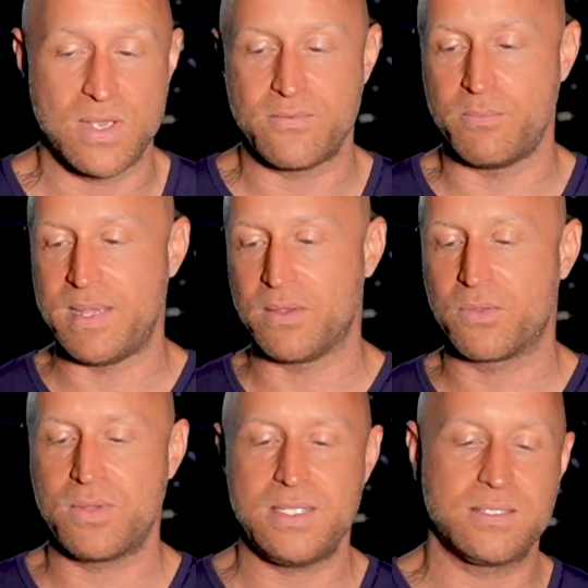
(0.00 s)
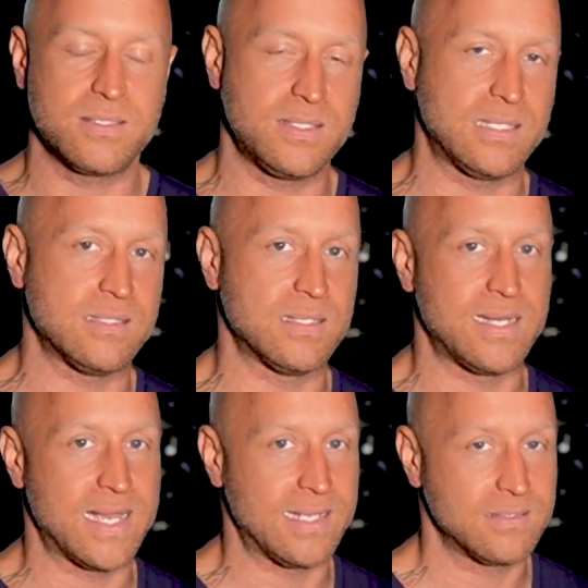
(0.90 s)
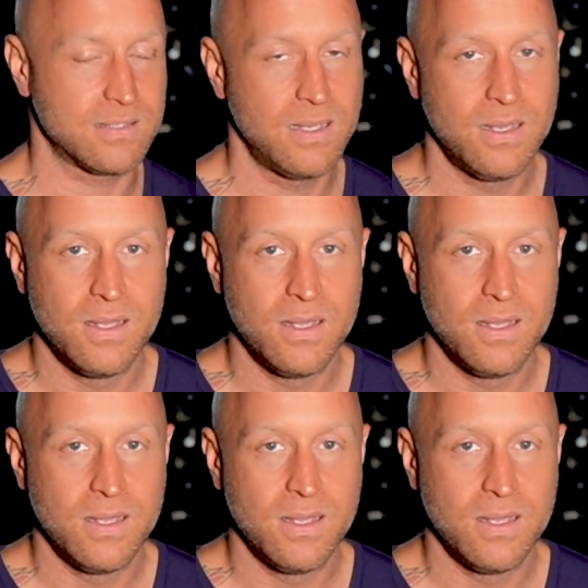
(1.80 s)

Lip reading: You have omega-3s, 6s, and 9s.